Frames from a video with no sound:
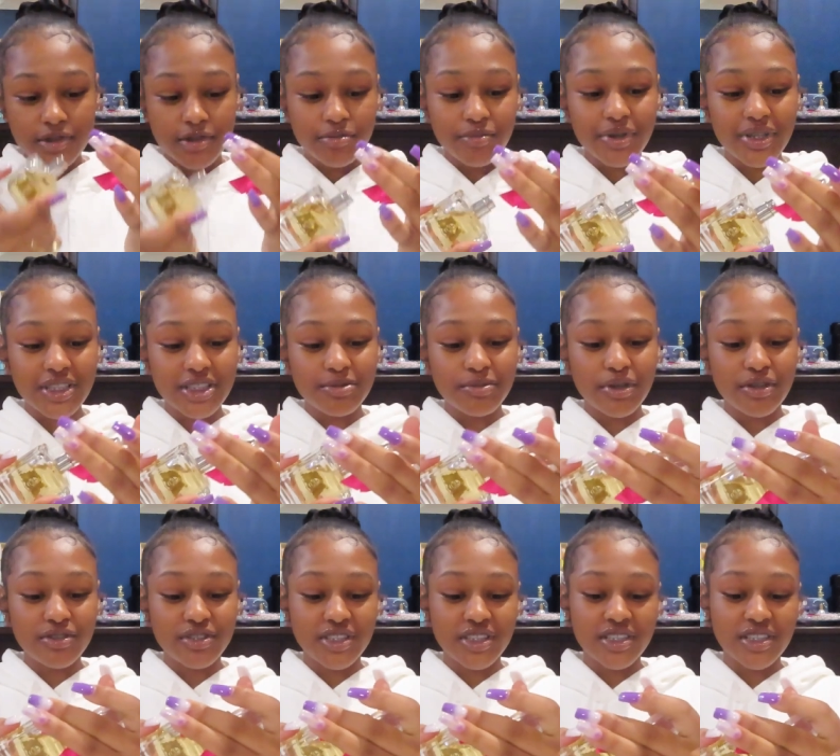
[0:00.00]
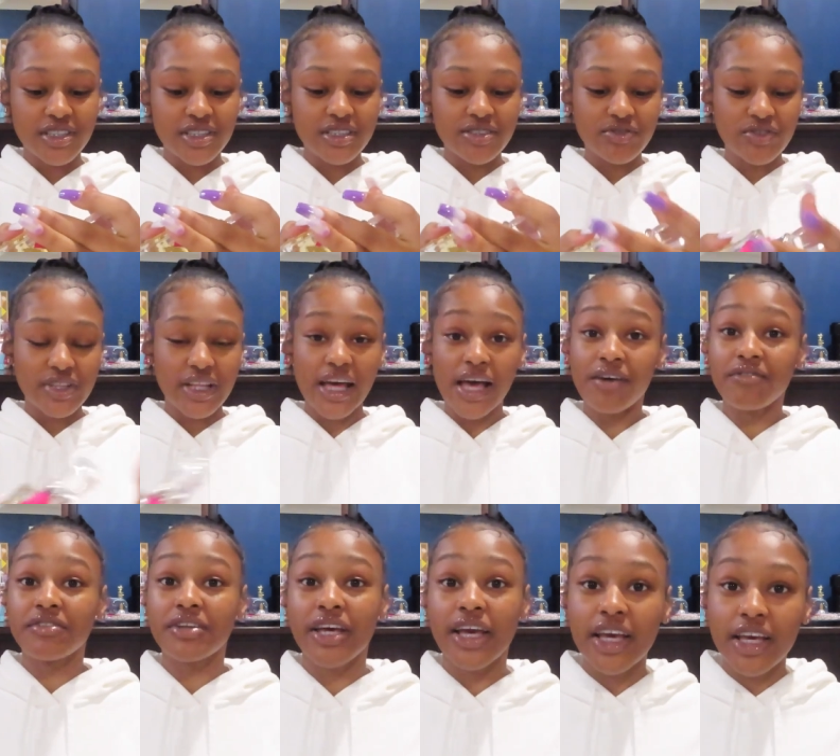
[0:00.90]
But it smells good. Well, it
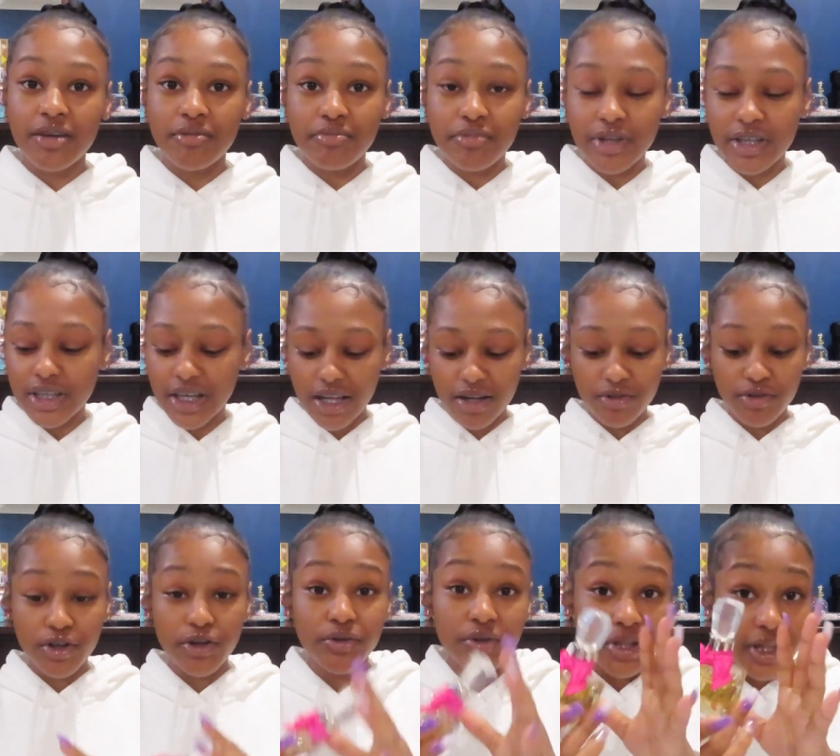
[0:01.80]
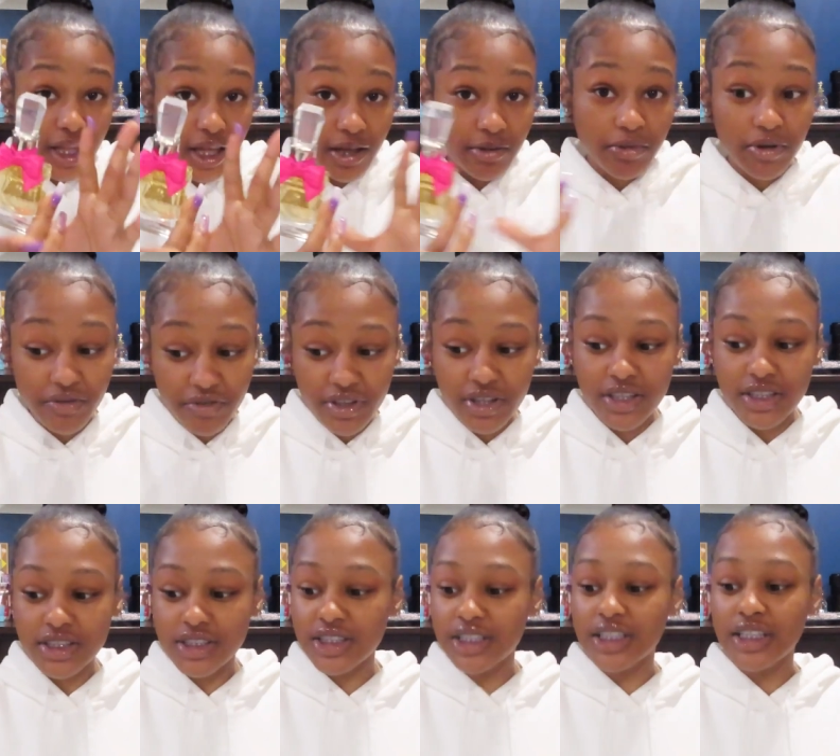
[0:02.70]
have a name, but I don't know the name of it.
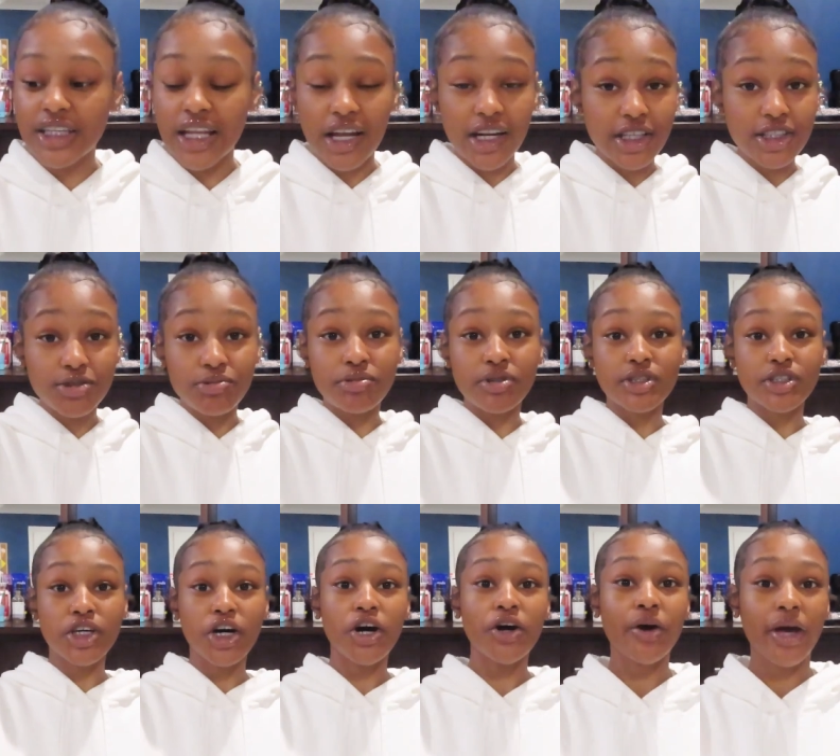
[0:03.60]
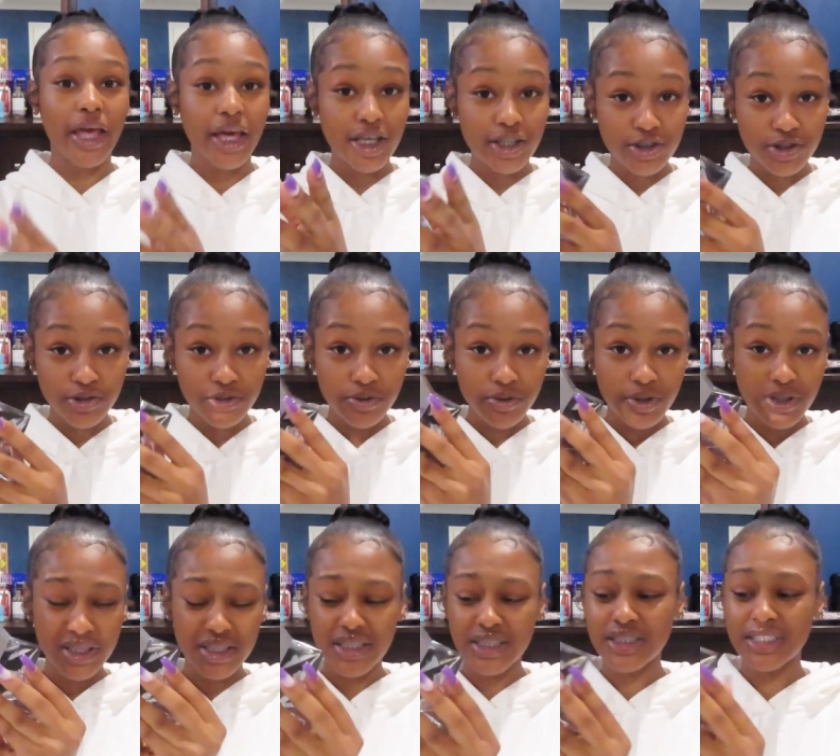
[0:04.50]
Now, this one is called Angel.
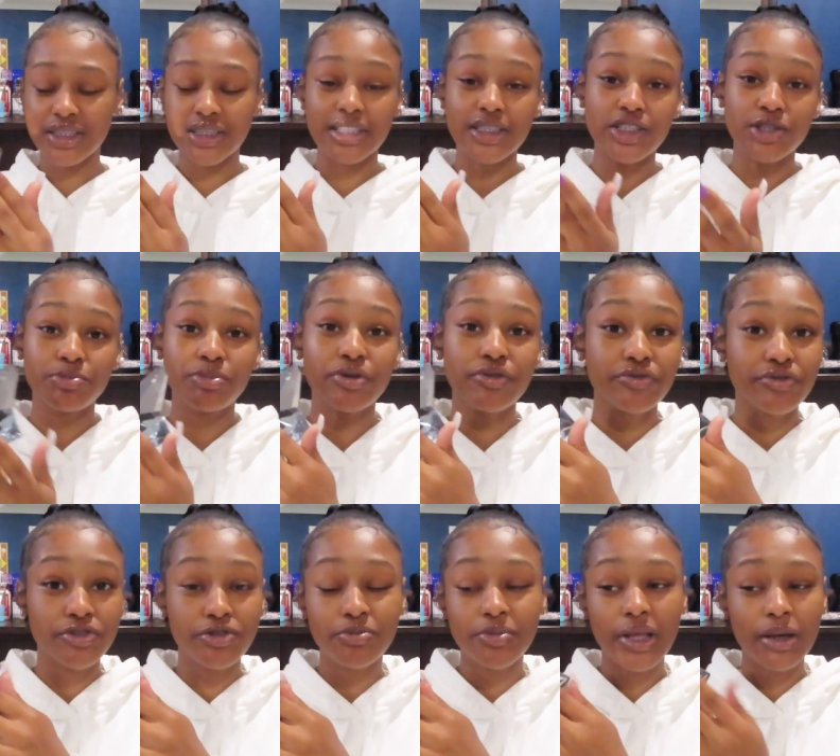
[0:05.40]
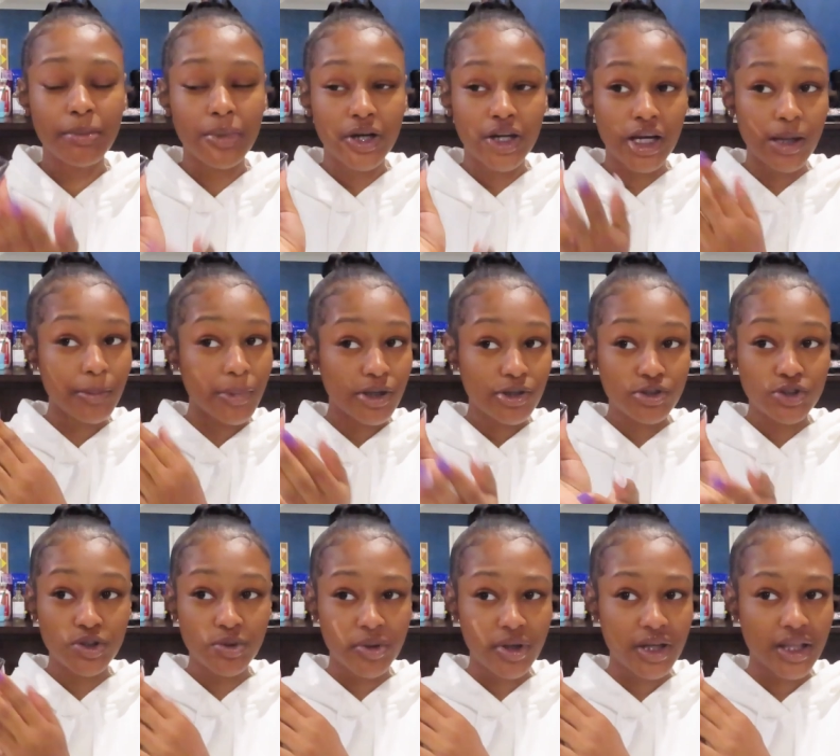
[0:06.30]
This is the perfume that my grandma
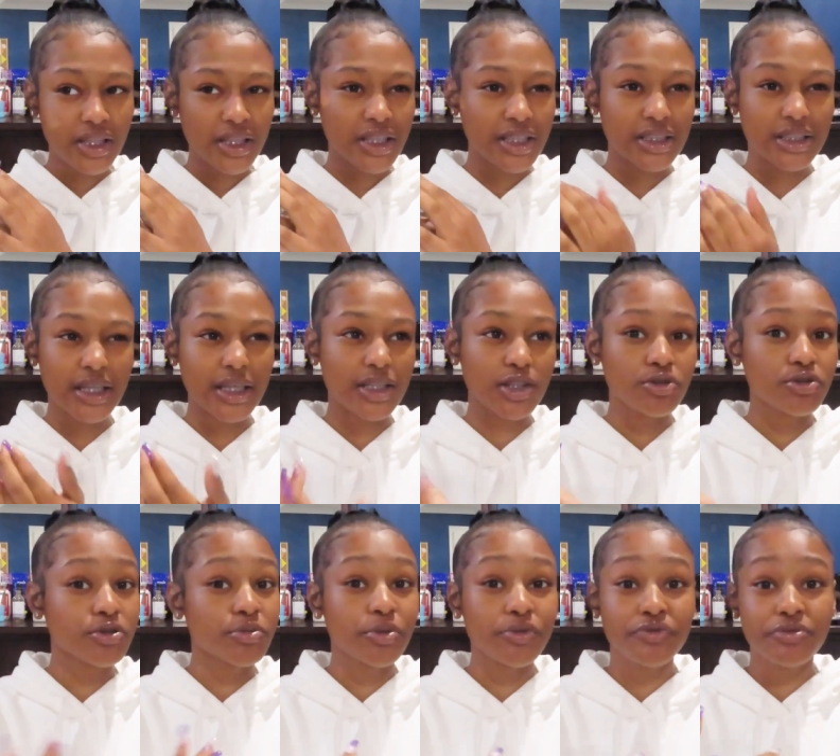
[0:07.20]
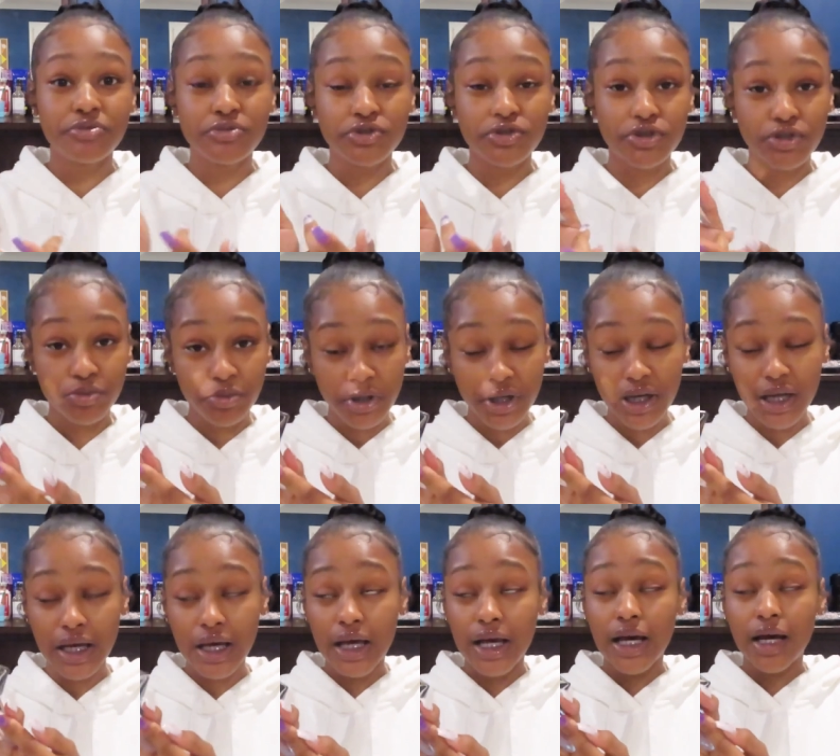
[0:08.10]
used to wear. I think it's like the only perfume she used to wear.
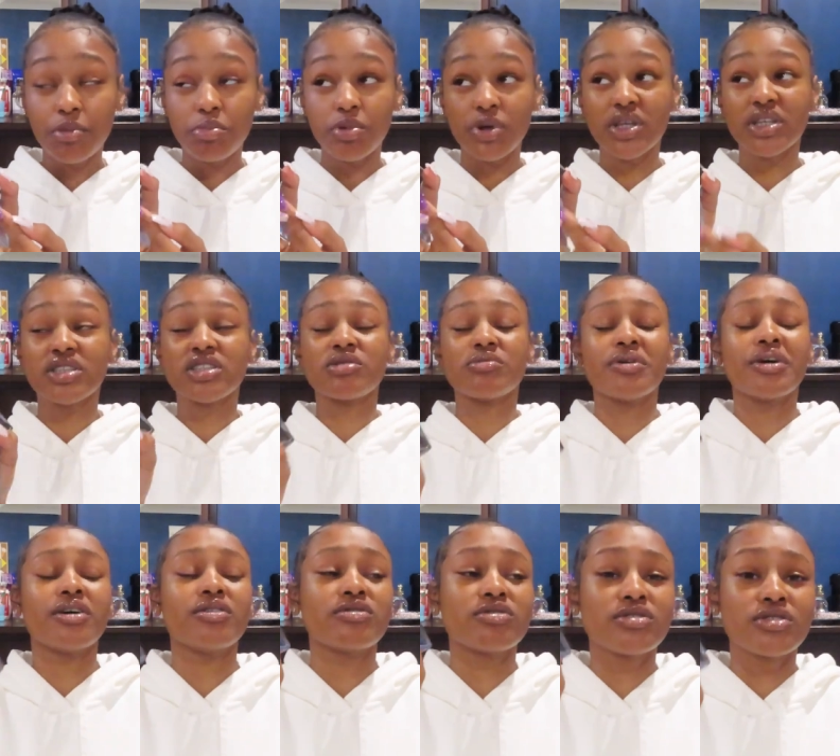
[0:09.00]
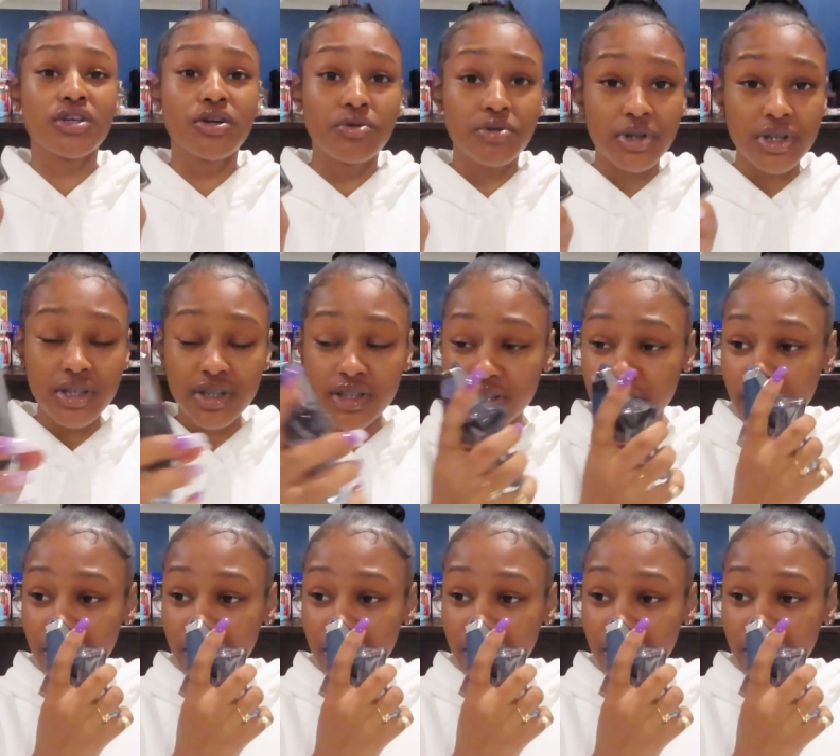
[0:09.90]
But it smells so good.